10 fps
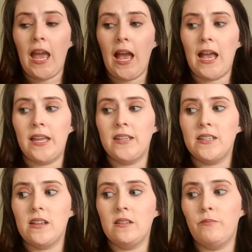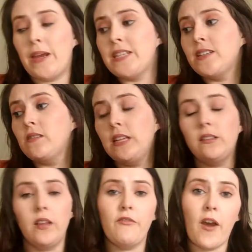and
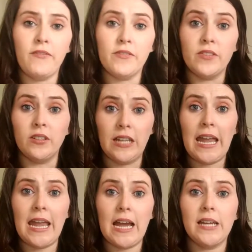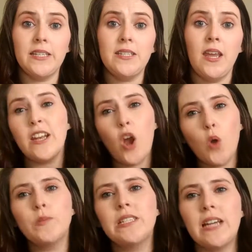basically live off of the land in
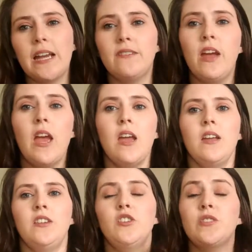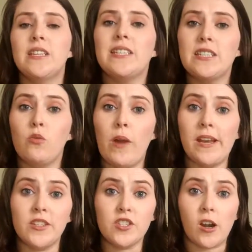hopes to kind of use this as a
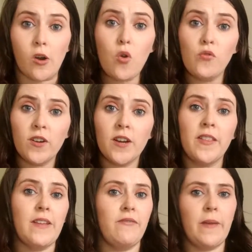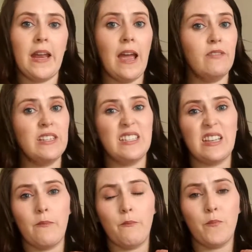way to start over. They've been having
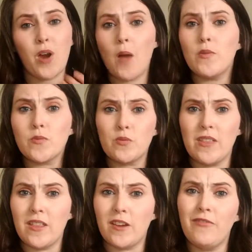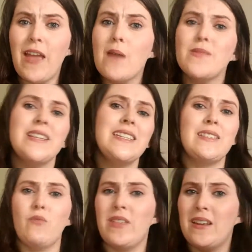some problems within their
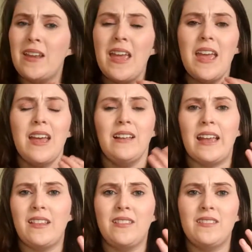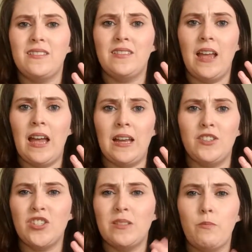families and within like
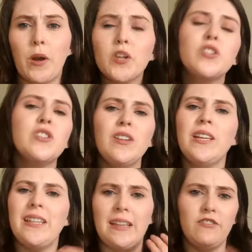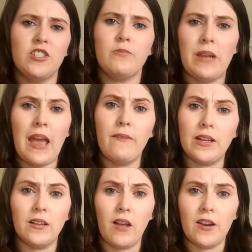uh, just personally, and they've just been
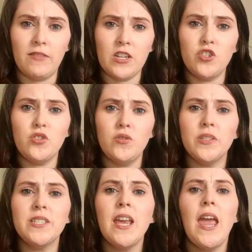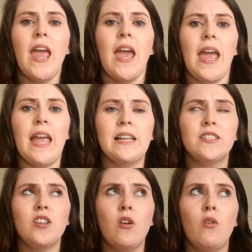having a lot of issues.
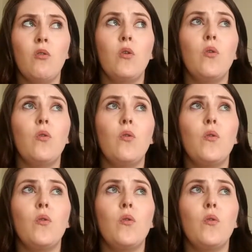And so